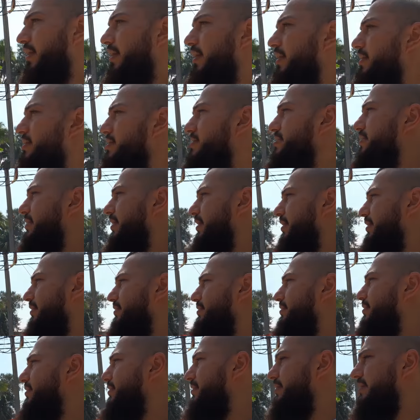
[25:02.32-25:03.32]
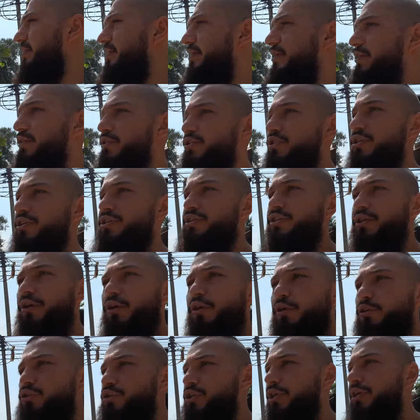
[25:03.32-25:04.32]
inside, just to
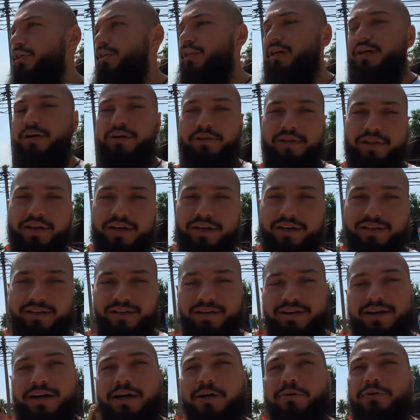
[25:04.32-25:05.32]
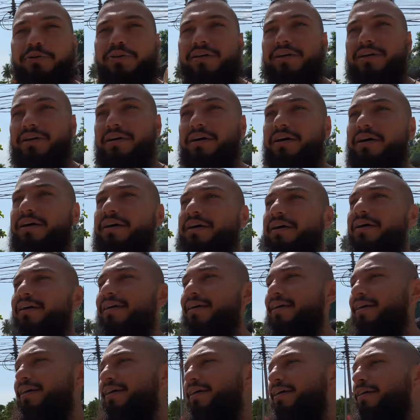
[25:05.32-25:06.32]
go check it out, like how the
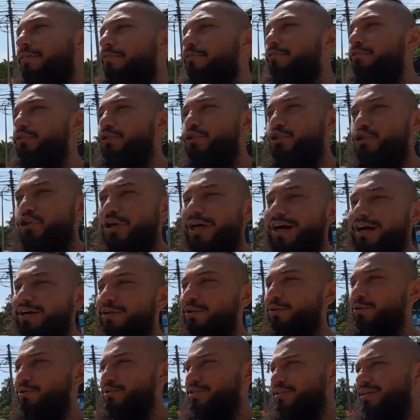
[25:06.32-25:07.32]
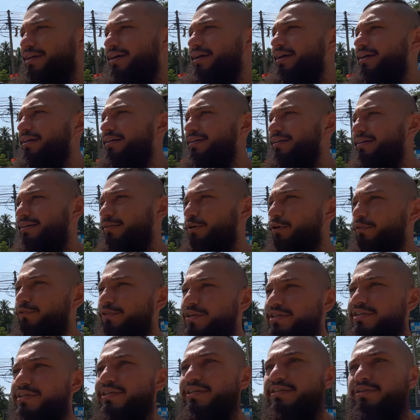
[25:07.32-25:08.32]
food truck looks like.
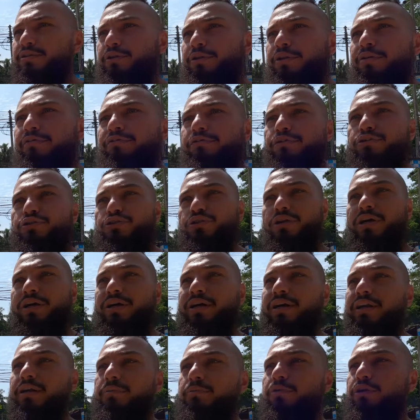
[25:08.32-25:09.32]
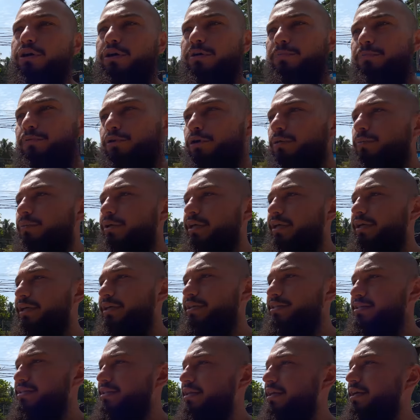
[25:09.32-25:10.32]
Obviously it's not a food truck anymore, probably
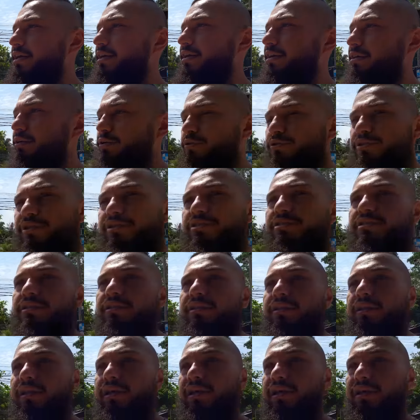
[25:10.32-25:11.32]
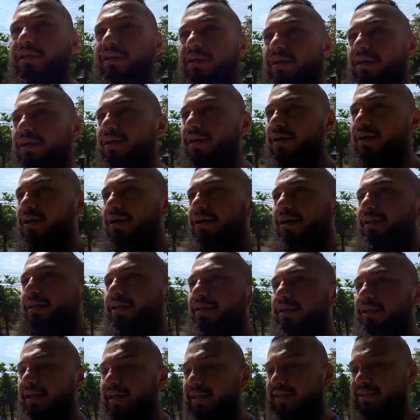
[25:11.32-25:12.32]
he's there consistently and
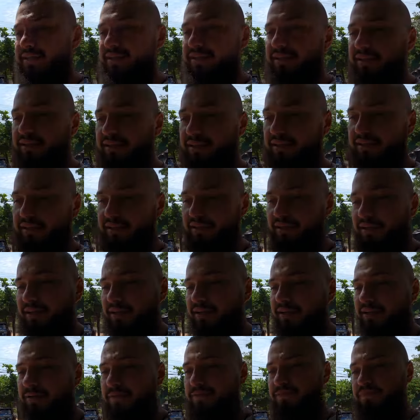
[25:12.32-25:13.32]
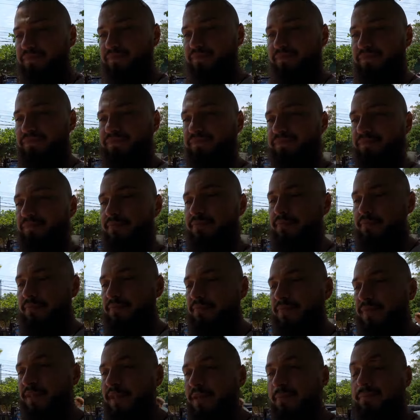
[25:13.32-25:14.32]
then extending the
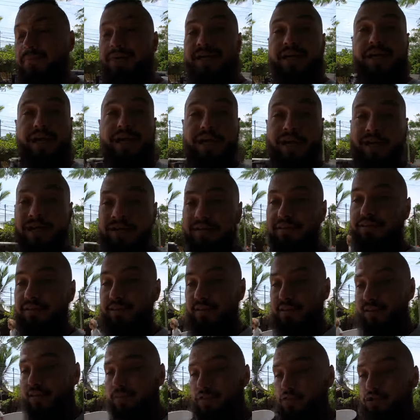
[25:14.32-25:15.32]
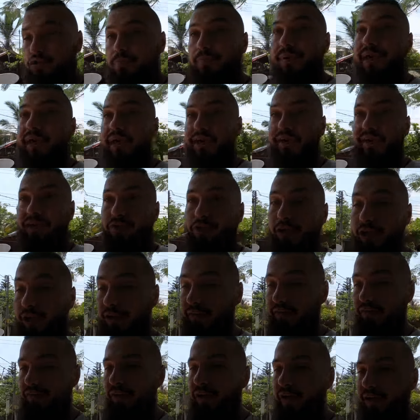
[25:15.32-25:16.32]
behind to make a real
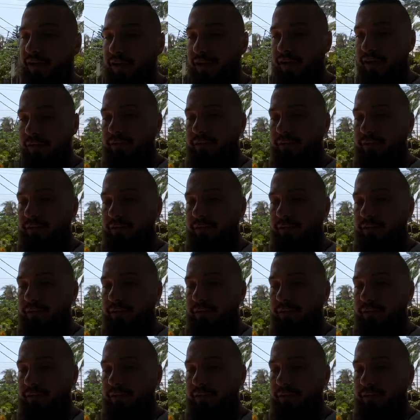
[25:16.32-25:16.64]
fire,